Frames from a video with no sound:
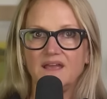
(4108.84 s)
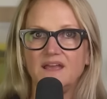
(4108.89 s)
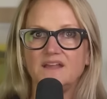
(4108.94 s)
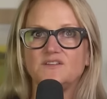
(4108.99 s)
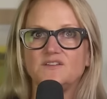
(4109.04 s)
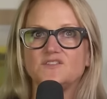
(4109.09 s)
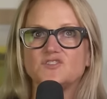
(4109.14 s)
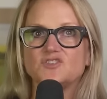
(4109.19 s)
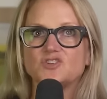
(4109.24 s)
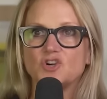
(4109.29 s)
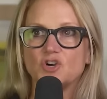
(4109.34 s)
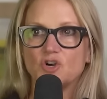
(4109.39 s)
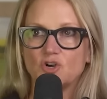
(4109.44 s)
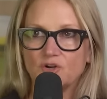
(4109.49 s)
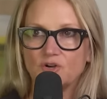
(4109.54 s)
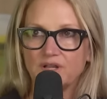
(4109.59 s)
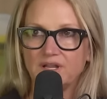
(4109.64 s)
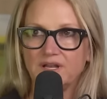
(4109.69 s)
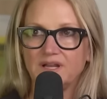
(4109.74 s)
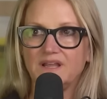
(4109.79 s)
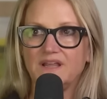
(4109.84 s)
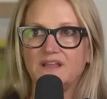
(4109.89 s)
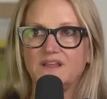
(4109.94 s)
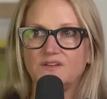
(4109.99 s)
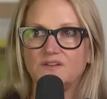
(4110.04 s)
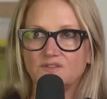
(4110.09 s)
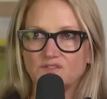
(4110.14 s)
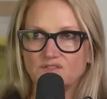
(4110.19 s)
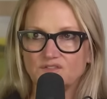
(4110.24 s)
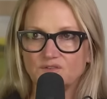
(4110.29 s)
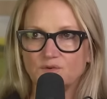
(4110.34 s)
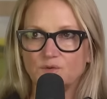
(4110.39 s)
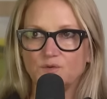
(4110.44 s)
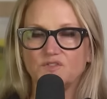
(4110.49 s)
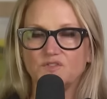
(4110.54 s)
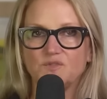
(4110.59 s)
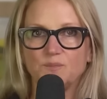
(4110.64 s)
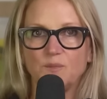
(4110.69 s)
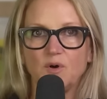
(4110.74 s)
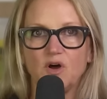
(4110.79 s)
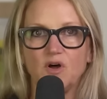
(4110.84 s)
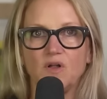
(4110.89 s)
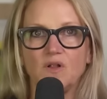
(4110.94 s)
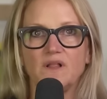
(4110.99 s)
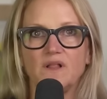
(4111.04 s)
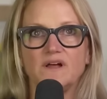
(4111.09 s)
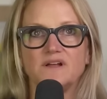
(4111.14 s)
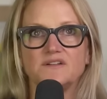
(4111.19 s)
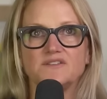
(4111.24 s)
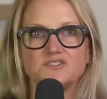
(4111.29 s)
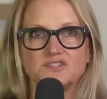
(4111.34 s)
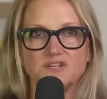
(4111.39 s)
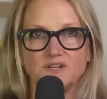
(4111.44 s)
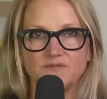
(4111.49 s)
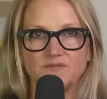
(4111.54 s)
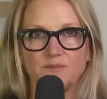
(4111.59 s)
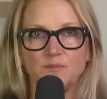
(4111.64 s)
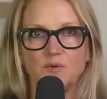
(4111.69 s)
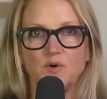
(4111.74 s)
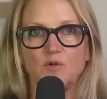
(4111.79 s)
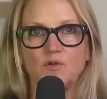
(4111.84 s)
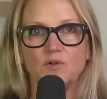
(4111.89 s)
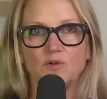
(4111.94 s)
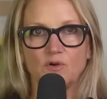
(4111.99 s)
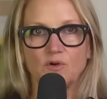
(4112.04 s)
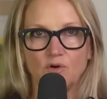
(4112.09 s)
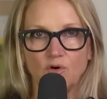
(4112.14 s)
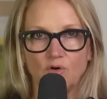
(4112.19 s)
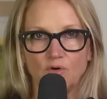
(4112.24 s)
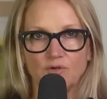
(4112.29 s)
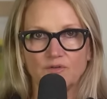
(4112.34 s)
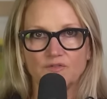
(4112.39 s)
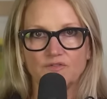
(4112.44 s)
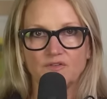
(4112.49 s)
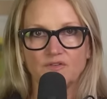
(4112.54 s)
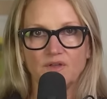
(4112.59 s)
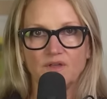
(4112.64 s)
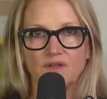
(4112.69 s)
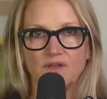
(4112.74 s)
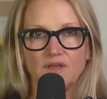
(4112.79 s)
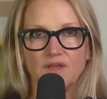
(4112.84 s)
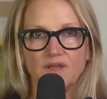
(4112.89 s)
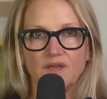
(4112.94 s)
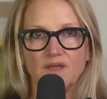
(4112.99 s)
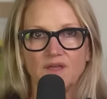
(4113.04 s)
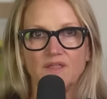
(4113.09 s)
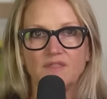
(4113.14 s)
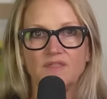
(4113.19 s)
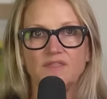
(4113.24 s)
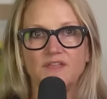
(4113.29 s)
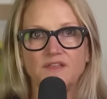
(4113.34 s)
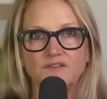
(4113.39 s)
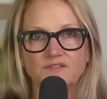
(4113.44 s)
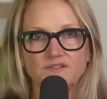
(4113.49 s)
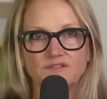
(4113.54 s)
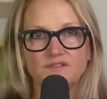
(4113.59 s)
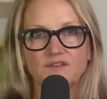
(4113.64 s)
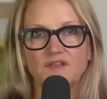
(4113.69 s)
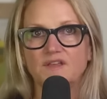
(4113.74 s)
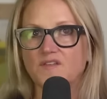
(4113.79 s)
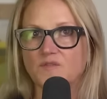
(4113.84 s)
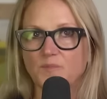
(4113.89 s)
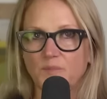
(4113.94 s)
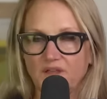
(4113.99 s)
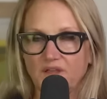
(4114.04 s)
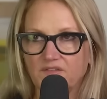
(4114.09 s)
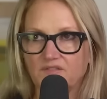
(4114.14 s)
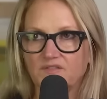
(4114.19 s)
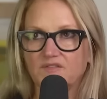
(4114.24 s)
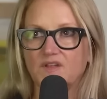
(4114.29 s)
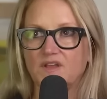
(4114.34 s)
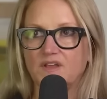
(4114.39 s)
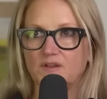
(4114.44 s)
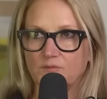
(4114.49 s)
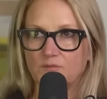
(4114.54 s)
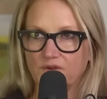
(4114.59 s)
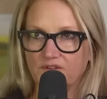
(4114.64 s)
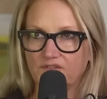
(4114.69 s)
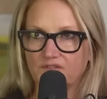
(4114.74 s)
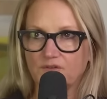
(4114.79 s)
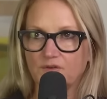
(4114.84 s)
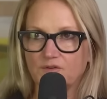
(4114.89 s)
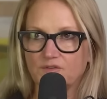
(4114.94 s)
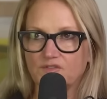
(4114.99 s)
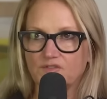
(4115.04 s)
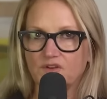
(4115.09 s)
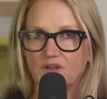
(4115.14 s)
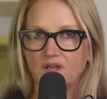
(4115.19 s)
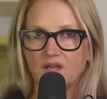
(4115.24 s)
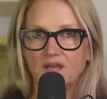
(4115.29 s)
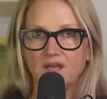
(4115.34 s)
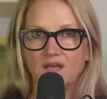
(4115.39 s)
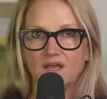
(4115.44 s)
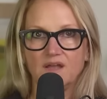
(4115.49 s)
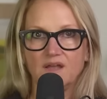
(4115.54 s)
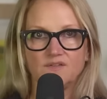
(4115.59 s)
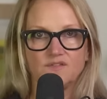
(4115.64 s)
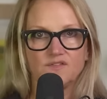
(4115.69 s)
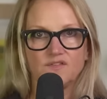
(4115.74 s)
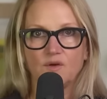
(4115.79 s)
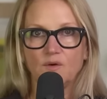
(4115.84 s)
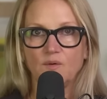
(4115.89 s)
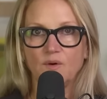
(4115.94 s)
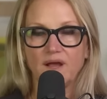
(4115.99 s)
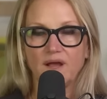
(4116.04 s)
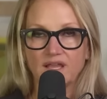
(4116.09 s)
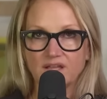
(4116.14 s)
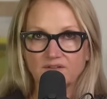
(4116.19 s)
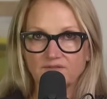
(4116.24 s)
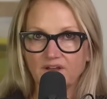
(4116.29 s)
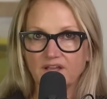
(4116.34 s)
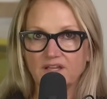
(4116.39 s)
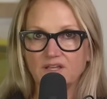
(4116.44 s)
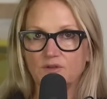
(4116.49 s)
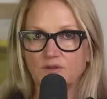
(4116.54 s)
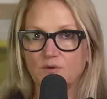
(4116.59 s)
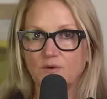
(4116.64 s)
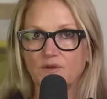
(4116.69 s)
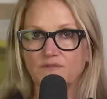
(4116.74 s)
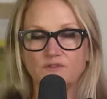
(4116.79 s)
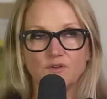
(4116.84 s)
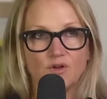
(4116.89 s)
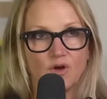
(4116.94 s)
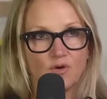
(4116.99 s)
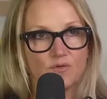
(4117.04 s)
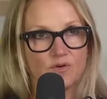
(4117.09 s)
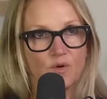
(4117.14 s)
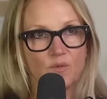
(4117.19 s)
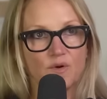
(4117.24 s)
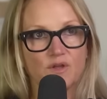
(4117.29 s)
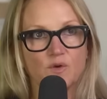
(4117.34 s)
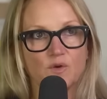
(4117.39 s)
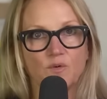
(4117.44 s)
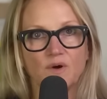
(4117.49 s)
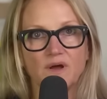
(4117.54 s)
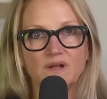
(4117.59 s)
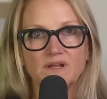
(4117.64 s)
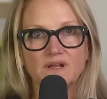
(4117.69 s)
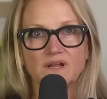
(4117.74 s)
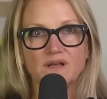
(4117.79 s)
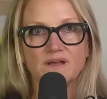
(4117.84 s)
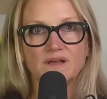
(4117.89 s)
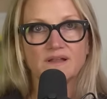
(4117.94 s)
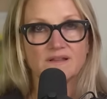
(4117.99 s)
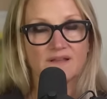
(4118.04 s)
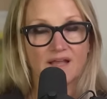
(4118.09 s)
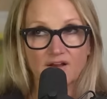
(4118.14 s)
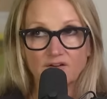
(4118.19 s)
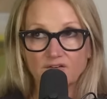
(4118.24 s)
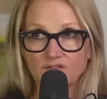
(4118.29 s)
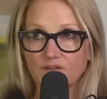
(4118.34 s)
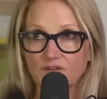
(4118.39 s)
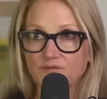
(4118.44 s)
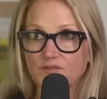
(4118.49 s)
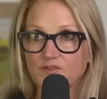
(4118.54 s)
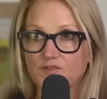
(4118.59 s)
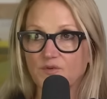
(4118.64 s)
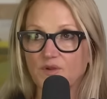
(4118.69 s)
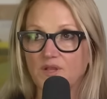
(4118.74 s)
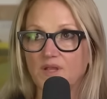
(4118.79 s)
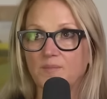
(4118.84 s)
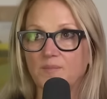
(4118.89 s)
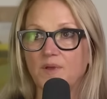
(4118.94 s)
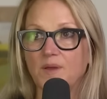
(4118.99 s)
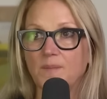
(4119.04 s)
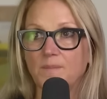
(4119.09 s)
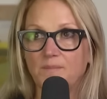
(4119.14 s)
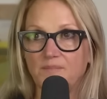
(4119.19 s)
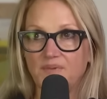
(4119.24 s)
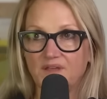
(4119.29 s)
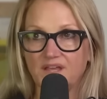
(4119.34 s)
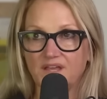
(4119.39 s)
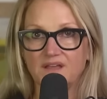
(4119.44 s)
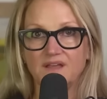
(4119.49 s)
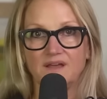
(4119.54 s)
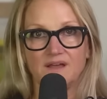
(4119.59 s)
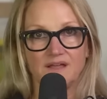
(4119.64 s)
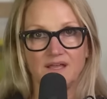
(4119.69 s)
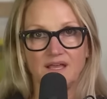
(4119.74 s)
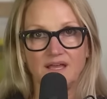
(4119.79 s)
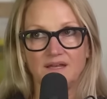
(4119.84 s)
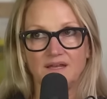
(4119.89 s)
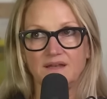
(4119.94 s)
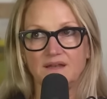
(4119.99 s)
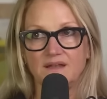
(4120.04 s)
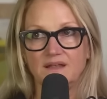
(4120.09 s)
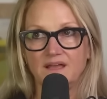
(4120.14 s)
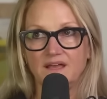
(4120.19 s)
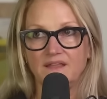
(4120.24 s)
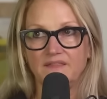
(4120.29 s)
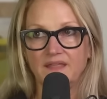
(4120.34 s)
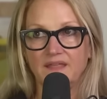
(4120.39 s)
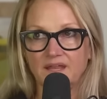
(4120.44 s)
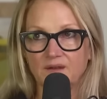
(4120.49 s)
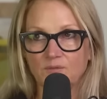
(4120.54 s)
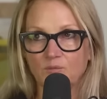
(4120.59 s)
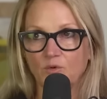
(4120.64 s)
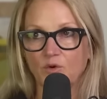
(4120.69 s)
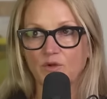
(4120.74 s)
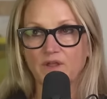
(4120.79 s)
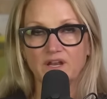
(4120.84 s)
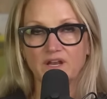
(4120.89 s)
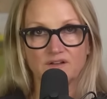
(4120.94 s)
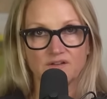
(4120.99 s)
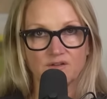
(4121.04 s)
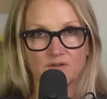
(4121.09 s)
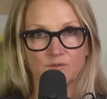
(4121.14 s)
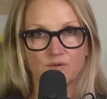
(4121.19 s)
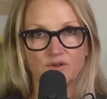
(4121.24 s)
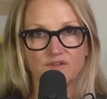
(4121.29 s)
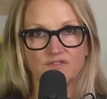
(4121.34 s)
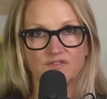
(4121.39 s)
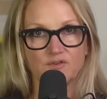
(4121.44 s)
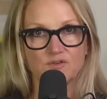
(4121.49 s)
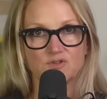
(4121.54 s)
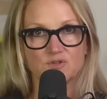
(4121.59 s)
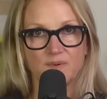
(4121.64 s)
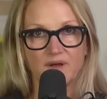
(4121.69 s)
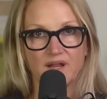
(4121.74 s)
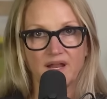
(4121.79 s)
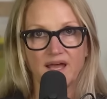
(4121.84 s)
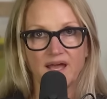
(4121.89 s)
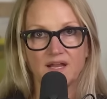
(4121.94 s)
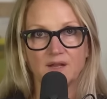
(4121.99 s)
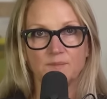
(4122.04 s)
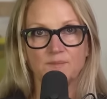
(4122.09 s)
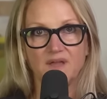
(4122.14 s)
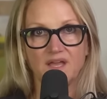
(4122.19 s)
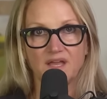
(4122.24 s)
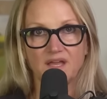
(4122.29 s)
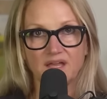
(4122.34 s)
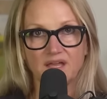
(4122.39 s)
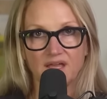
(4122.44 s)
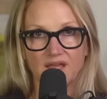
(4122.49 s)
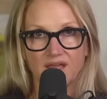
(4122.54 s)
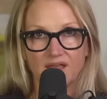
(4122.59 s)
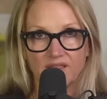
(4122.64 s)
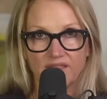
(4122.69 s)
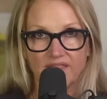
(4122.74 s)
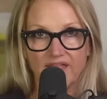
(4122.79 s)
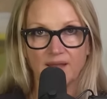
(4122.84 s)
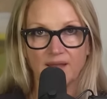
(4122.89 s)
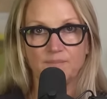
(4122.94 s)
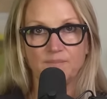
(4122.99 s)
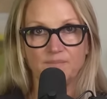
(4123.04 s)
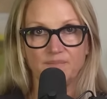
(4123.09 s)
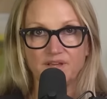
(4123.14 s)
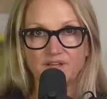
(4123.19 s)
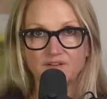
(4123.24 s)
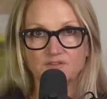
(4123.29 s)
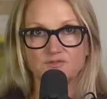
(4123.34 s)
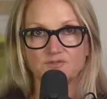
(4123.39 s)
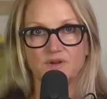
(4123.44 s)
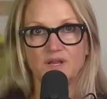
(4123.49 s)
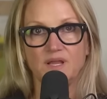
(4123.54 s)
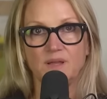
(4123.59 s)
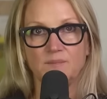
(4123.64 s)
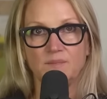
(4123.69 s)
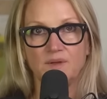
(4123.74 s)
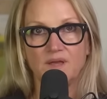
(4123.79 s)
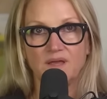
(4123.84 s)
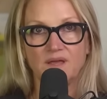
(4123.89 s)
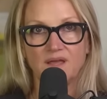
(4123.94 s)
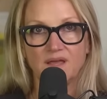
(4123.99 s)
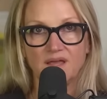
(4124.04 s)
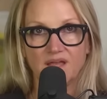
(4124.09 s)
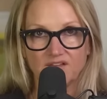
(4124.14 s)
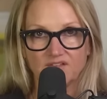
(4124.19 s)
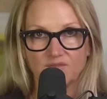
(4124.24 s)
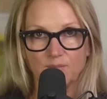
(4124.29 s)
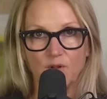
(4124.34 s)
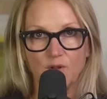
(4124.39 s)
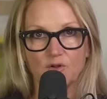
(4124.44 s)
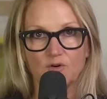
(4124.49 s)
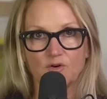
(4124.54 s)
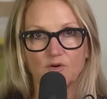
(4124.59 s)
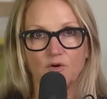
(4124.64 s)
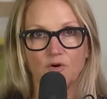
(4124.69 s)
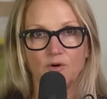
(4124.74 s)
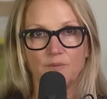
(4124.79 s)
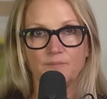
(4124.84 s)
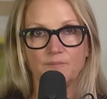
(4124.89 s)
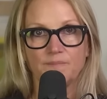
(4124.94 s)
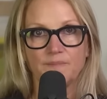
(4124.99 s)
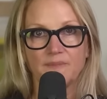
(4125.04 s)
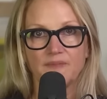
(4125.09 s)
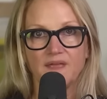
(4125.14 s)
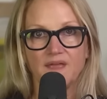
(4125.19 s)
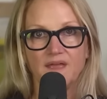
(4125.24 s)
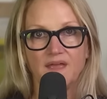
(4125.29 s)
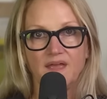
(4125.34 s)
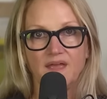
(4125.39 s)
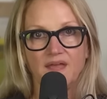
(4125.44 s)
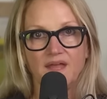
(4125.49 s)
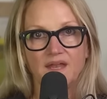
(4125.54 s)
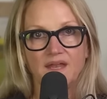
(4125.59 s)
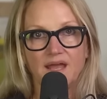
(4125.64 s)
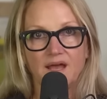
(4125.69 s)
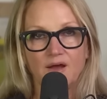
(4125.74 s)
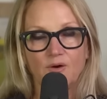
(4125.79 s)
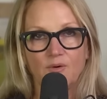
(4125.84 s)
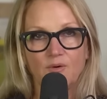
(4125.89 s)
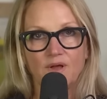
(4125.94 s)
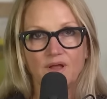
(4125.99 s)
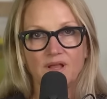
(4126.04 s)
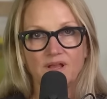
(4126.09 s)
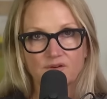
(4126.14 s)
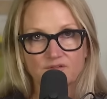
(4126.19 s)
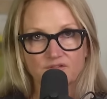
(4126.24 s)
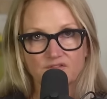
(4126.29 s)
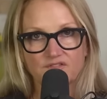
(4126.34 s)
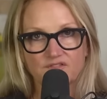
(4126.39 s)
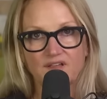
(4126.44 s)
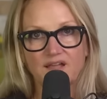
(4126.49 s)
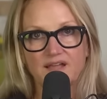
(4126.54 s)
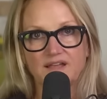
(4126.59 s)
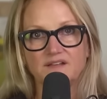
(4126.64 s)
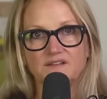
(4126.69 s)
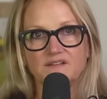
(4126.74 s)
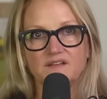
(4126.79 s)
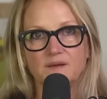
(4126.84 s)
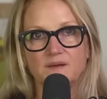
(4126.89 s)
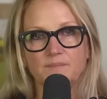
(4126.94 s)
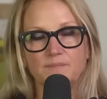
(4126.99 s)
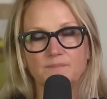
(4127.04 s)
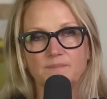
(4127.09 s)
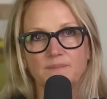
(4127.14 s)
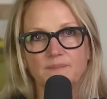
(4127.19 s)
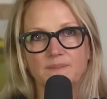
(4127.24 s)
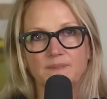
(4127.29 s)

and turn it into small, achievable goals. This is based in research. And so I invite you, if you don't know what you want, allow yourself to dream big again. And then we'll get into the research about how to make that big dream a smaller goal. Now, here's a second tip.